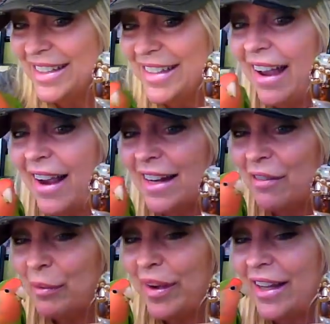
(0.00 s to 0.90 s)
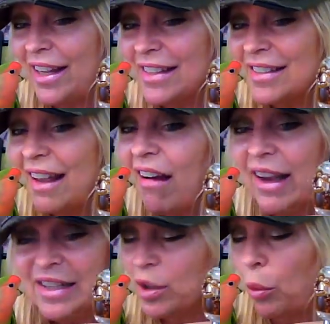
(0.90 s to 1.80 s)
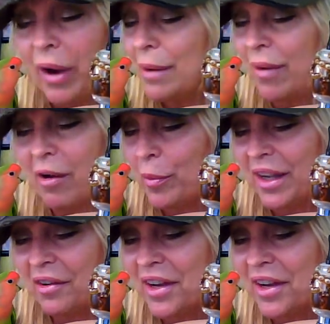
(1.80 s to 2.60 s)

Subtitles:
Say hi, everybody. Say hi. Don't bite mommy,